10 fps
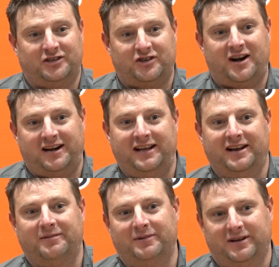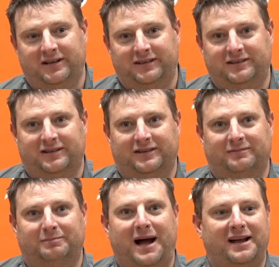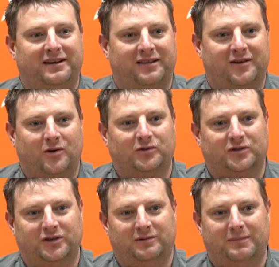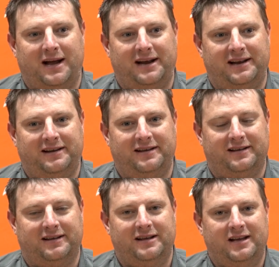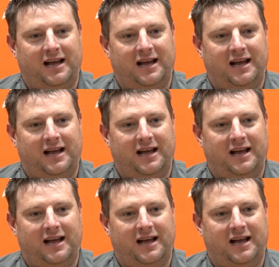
just trying to get them to buy into the culture and buying into